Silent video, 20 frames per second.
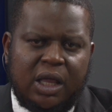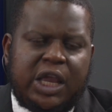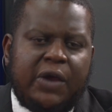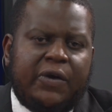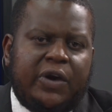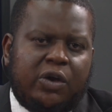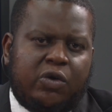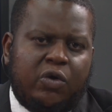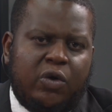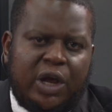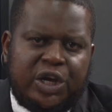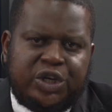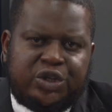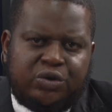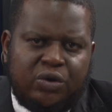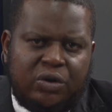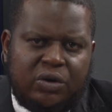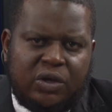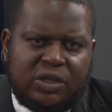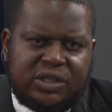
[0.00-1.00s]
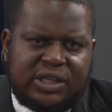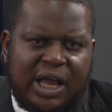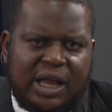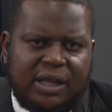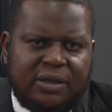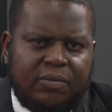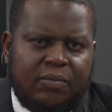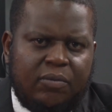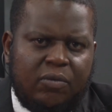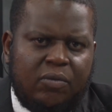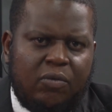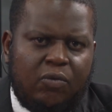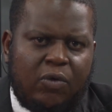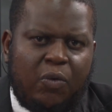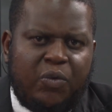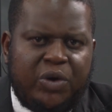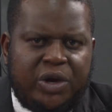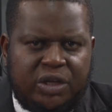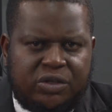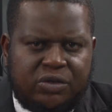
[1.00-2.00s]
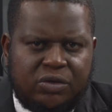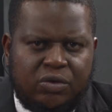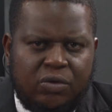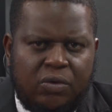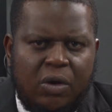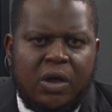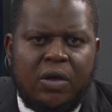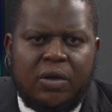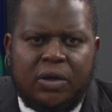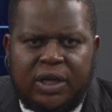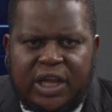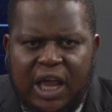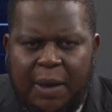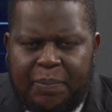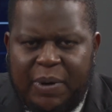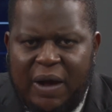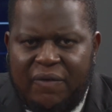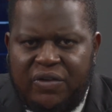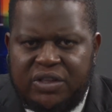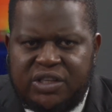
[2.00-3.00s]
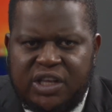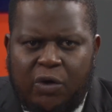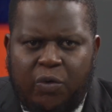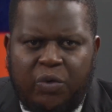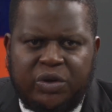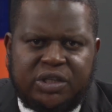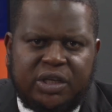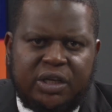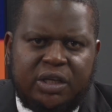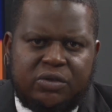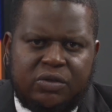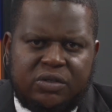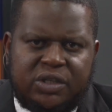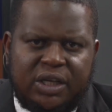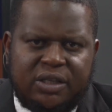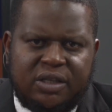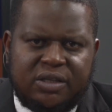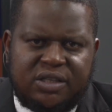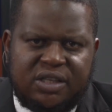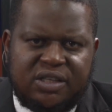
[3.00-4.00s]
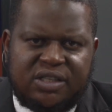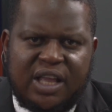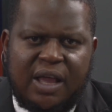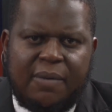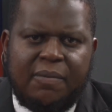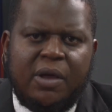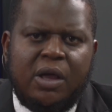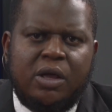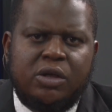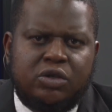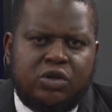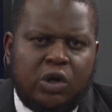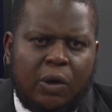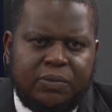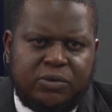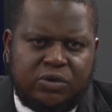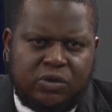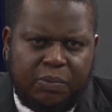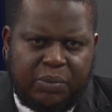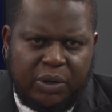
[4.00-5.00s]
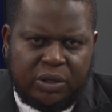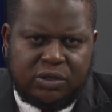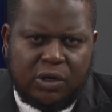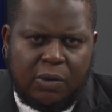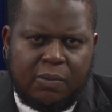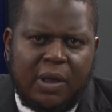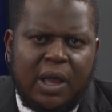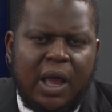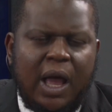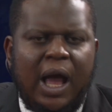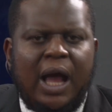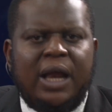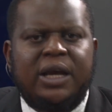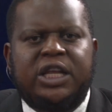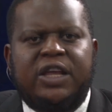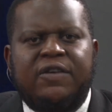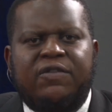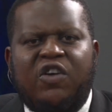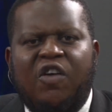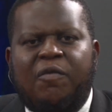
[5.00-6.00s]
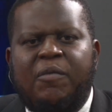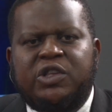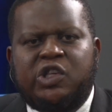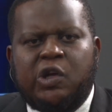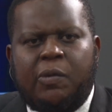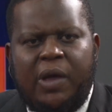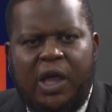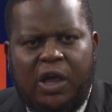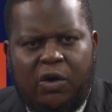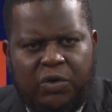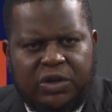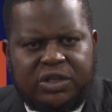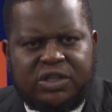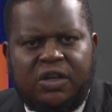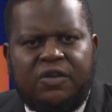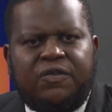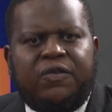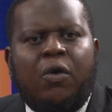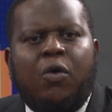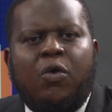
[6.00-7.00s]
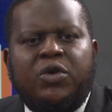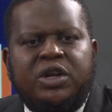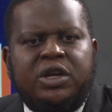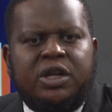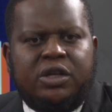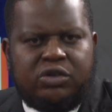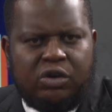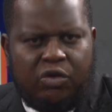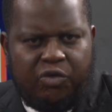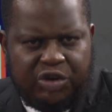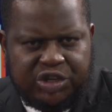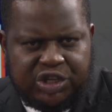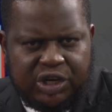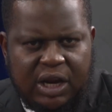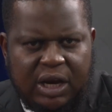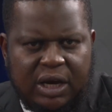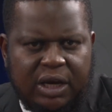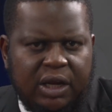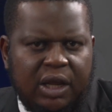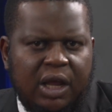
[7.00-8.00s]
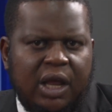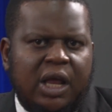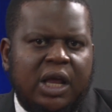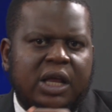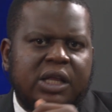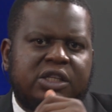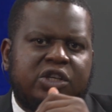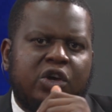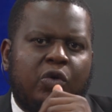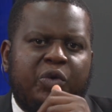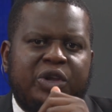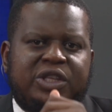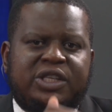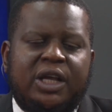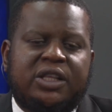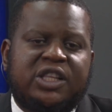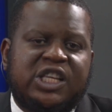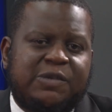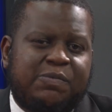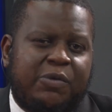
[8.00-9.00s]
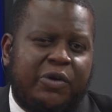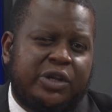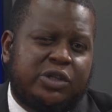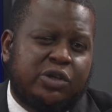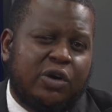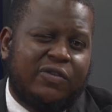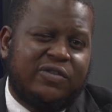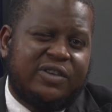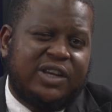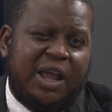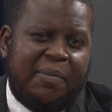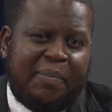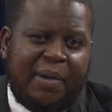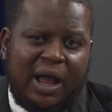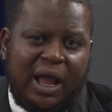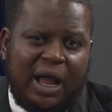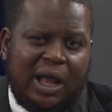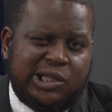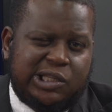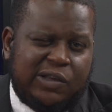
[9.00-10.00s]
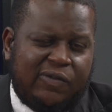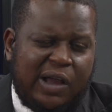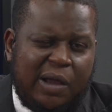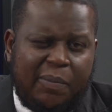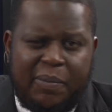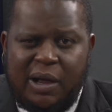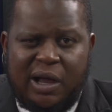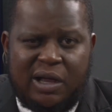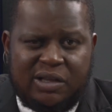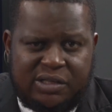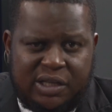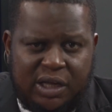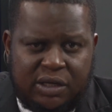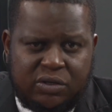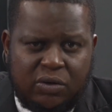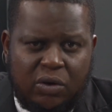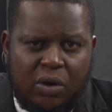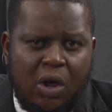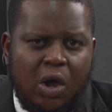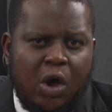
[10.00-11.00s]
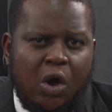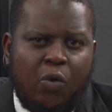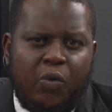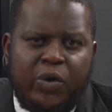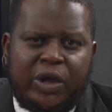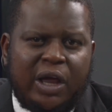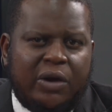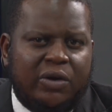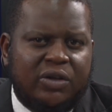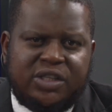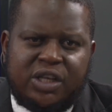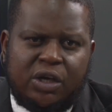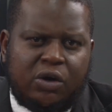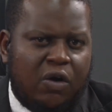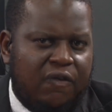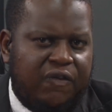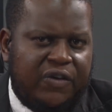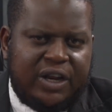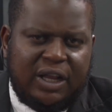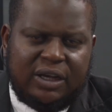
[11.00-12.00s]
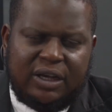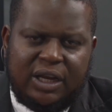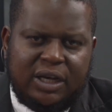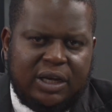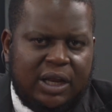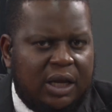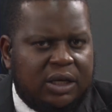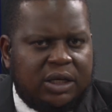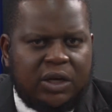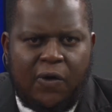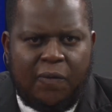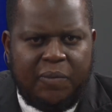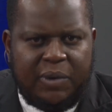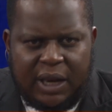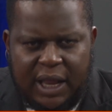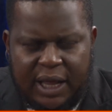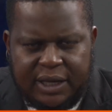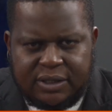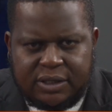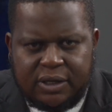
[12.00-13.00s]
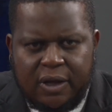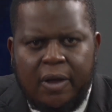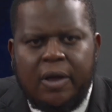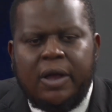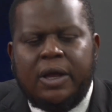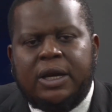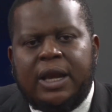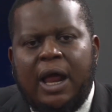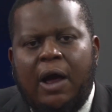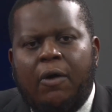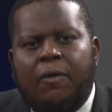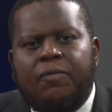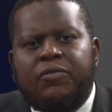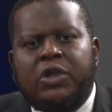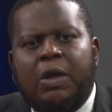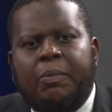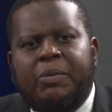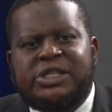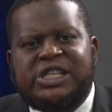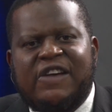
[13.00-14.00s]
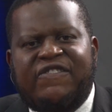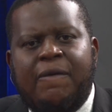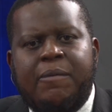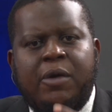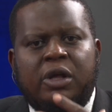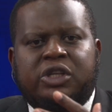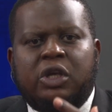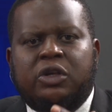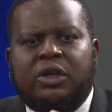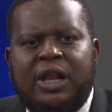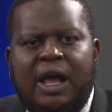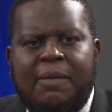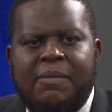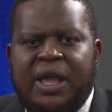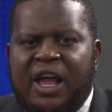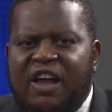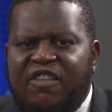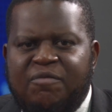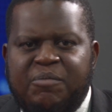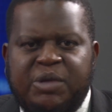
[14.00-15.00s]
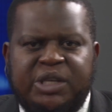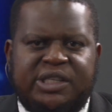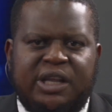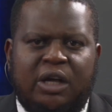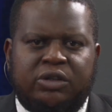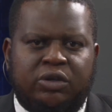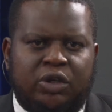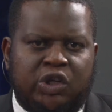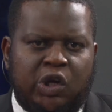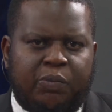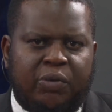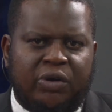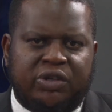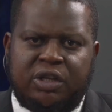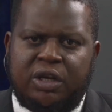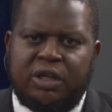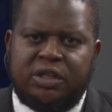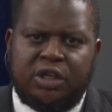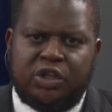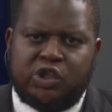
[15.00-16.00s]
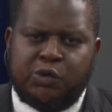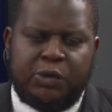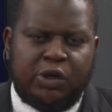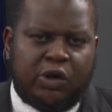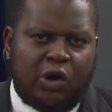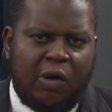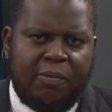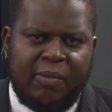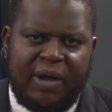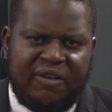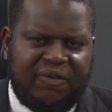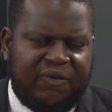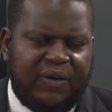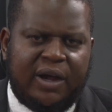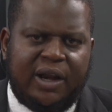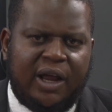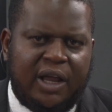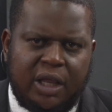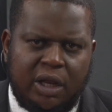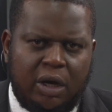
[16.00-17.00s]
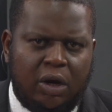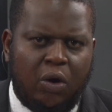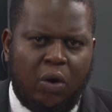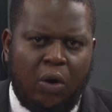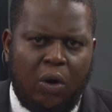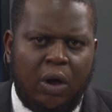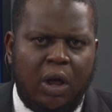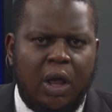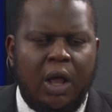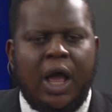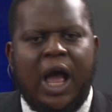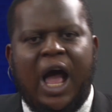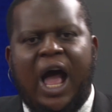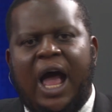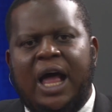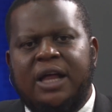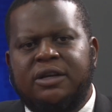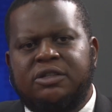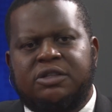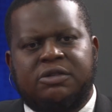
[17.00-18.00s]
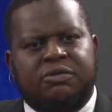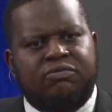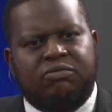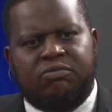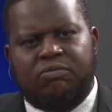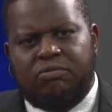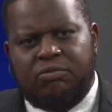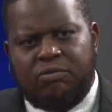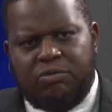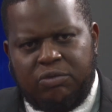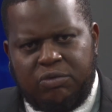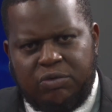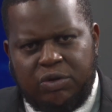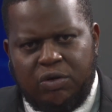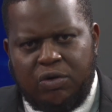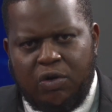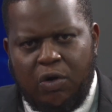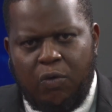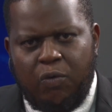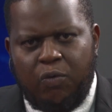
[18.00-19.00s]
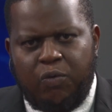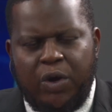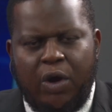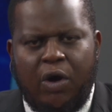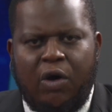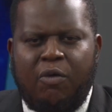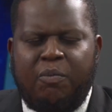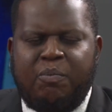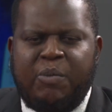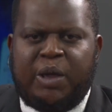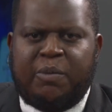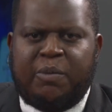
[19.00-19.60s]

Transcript: Geregu has shown us that what we need to do. Get private equity to take the system top to bottom and give government some equity for owning it originally. Till we take the spirit of NEPA out of our power sector, we cannot say confidently that there will be light. Now, Mr. Femi Otedola may have missed out on the opportunity to become my father-in-law and you know, we all